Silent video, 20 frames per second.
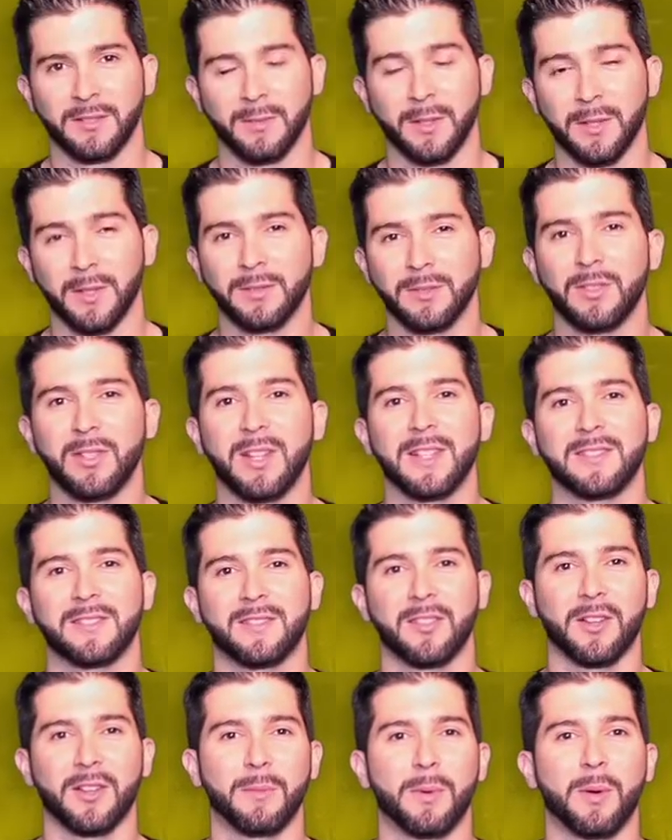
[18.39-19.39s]
Welcome to
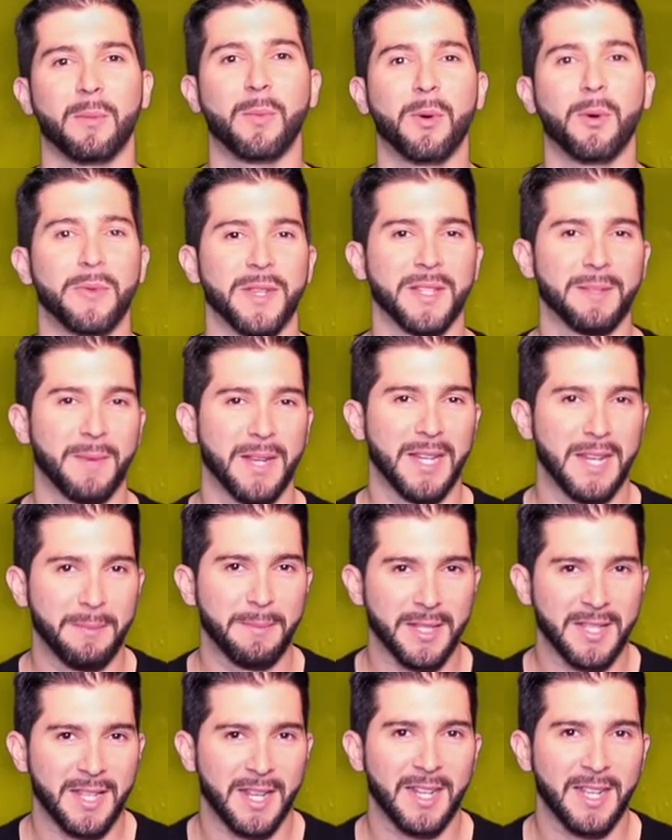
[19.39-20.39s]
Let's Talk About Movies. My
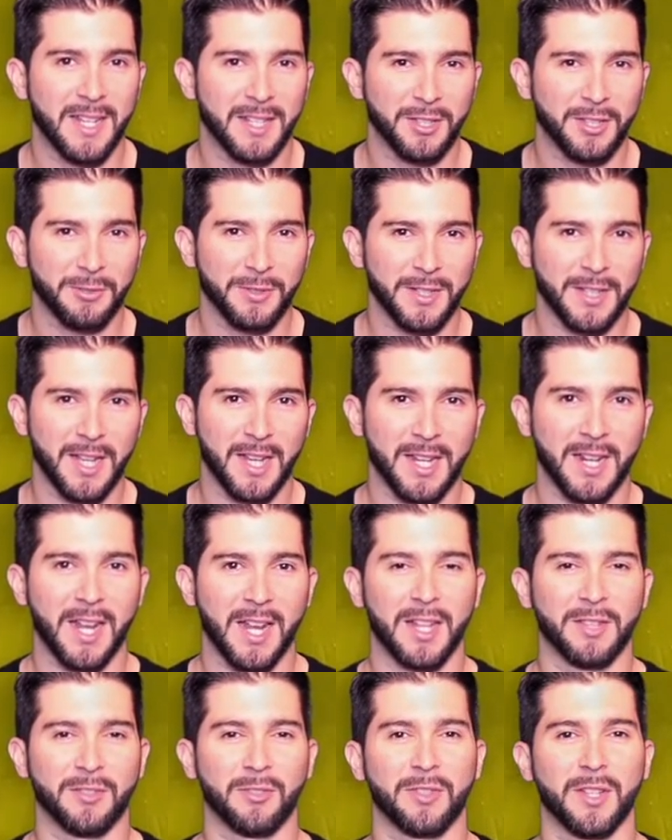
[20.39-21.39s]
name is Alejandro Vergara,
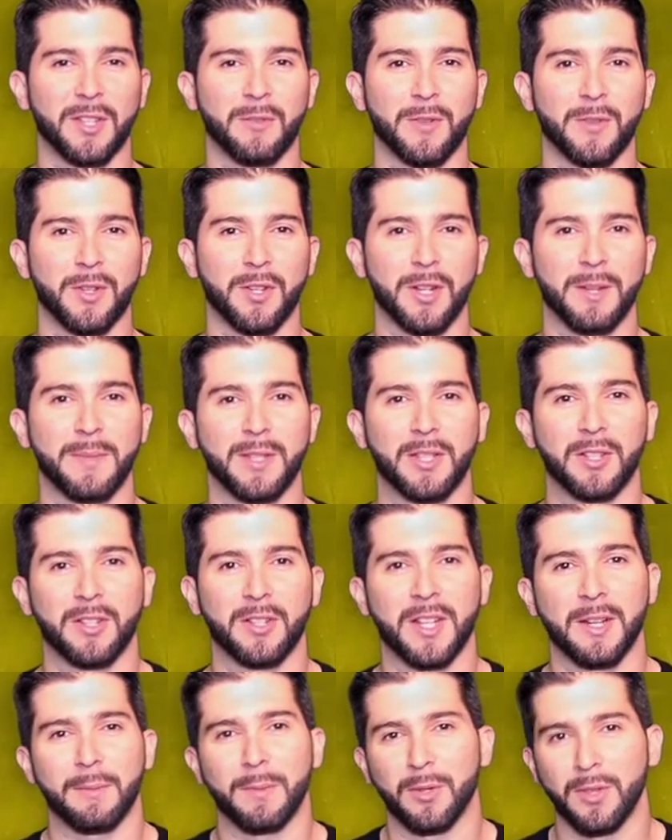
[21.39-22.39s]
and today we're going to be
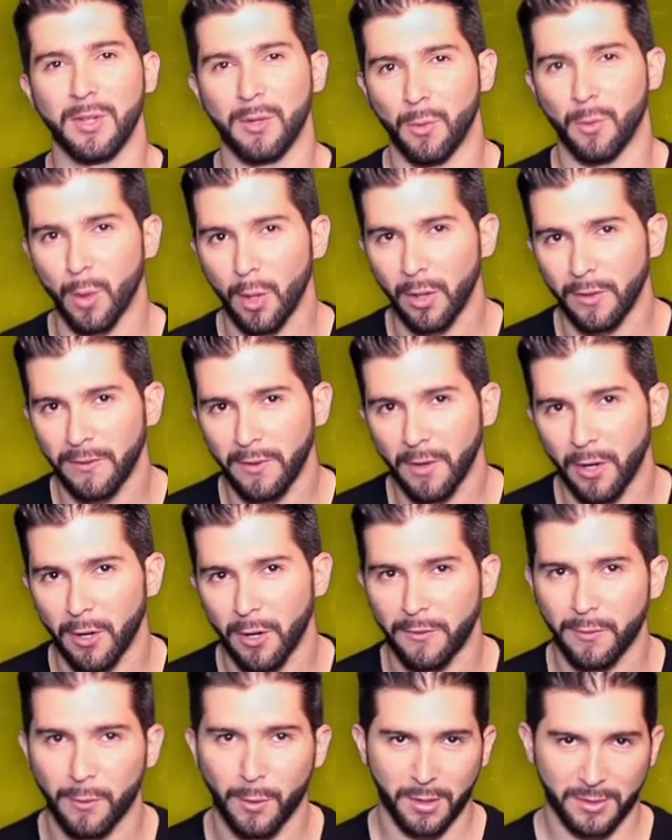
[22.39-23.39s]
talking about The Wolf
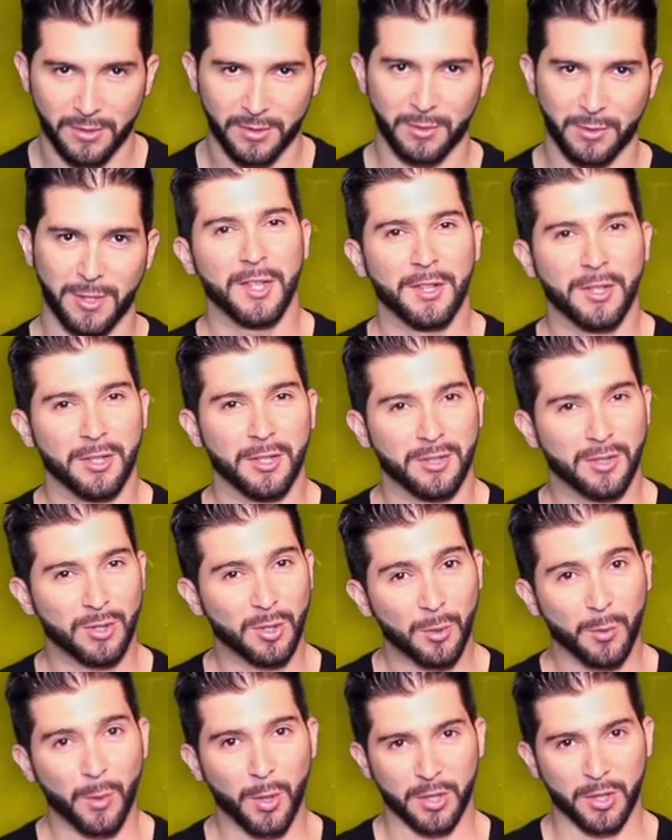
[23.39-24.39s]
of Wall Street. There are
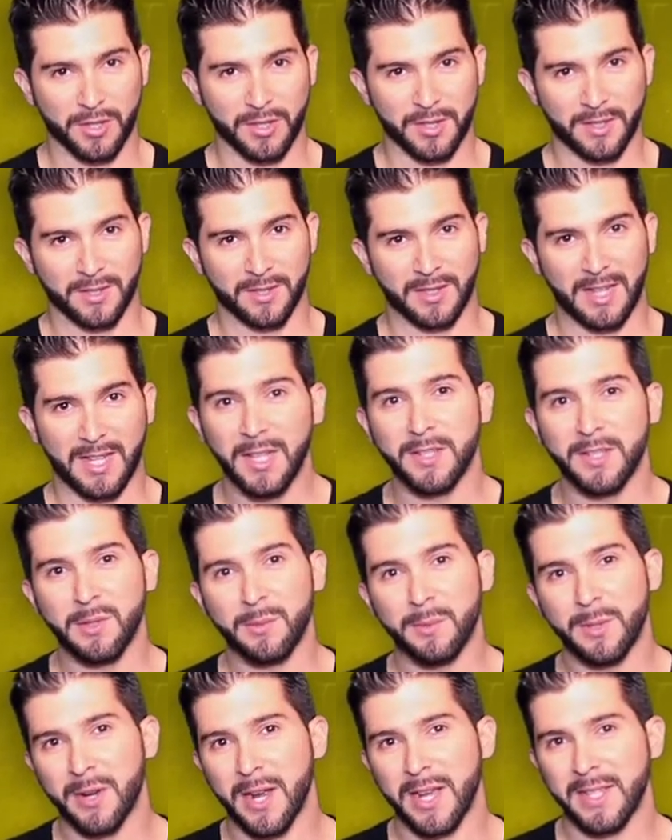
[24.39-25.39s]
two words that
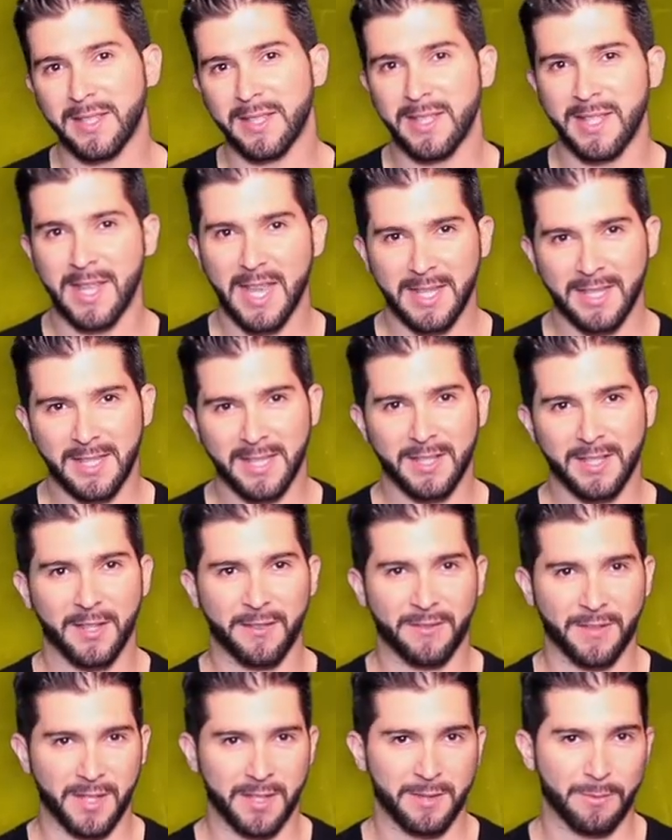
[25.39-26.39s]
summarize the essence
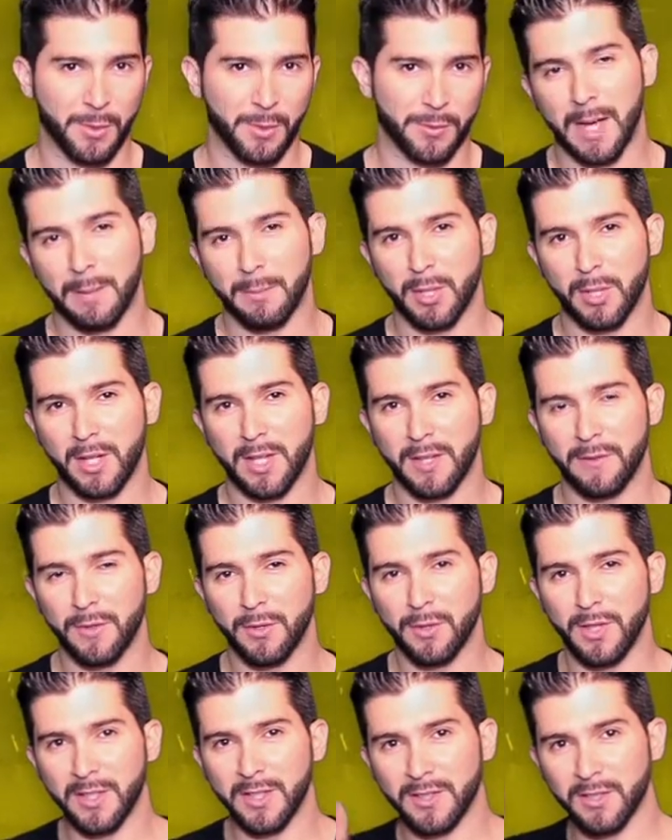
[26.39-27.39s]
of this movie. I'm going to give
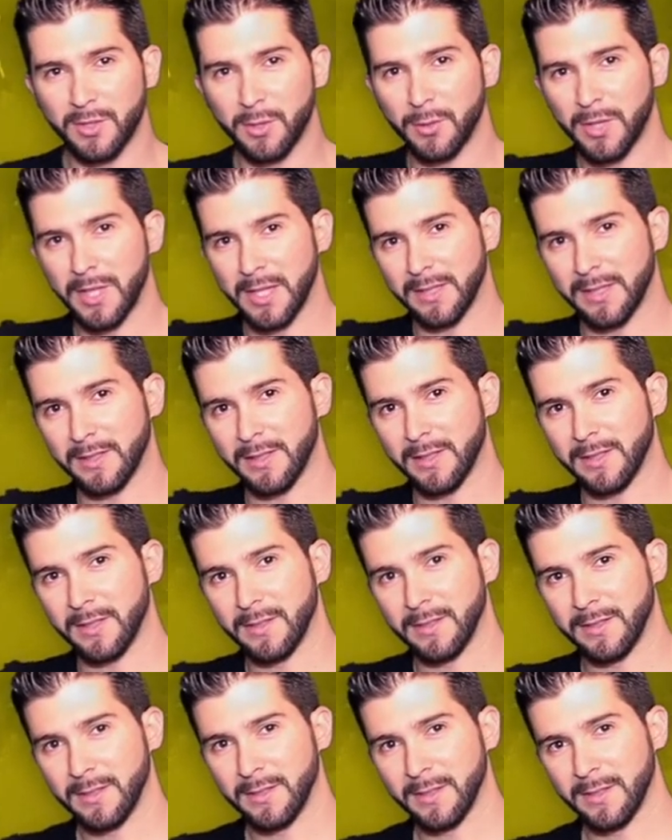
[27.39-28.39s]
you these two hints,
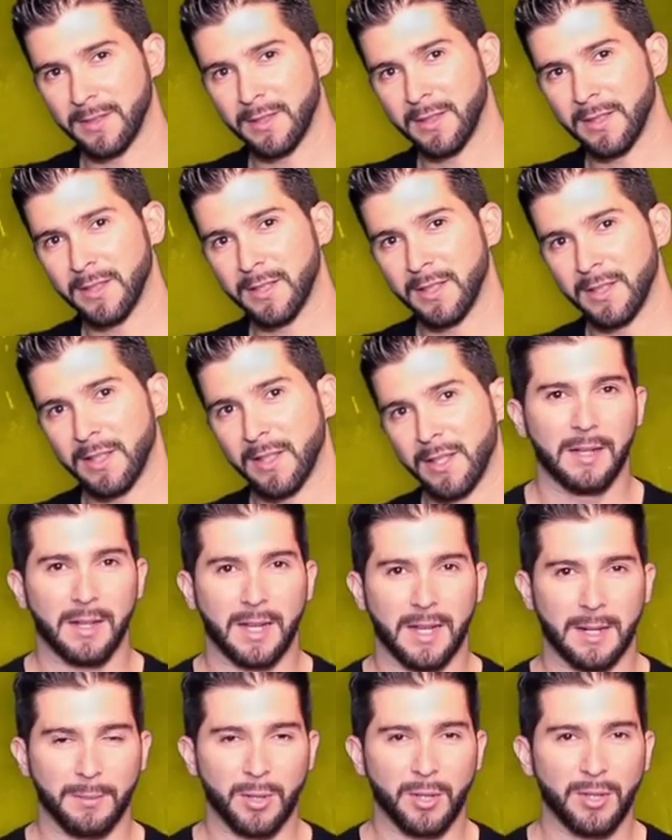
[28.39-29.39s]

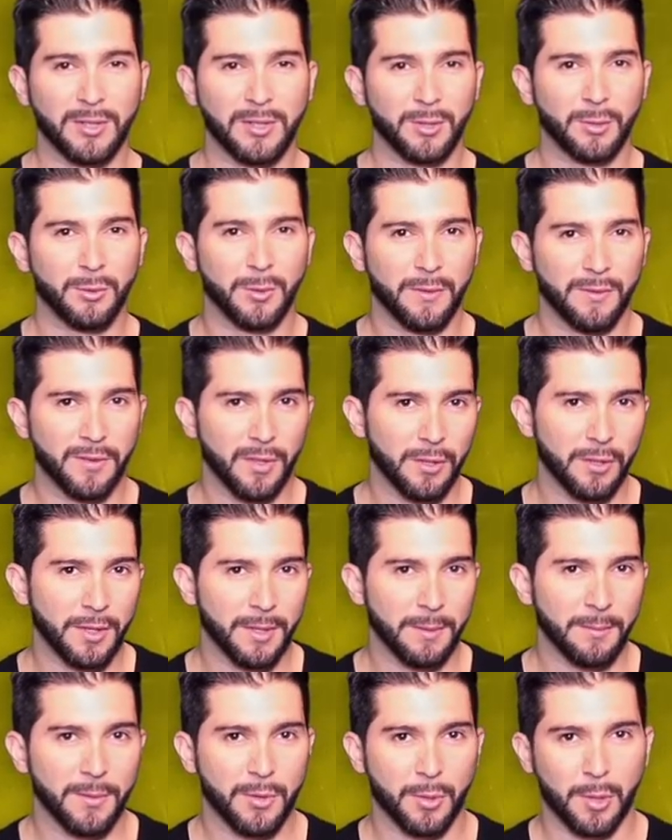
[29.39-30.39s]
and I'm going to reveal
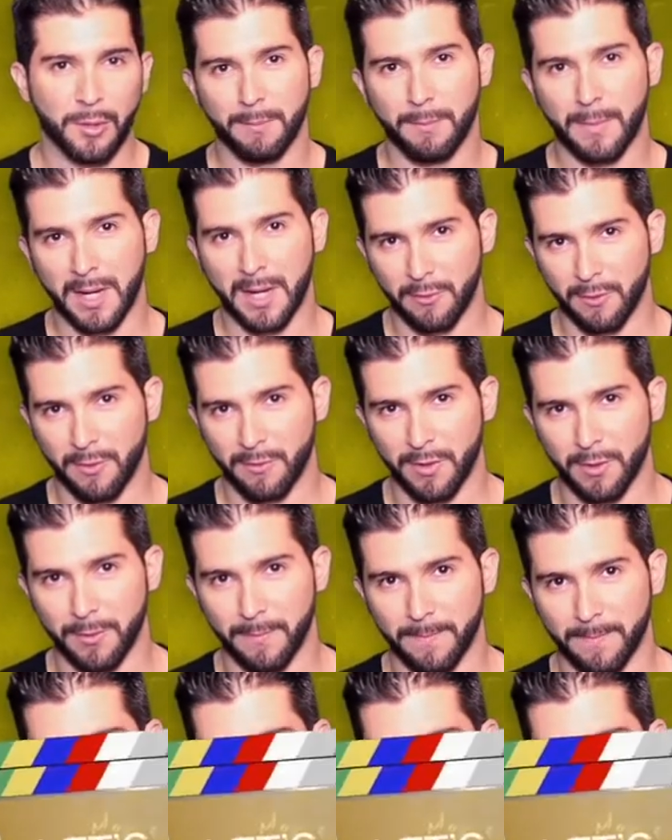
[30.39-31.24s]
them throughout my review.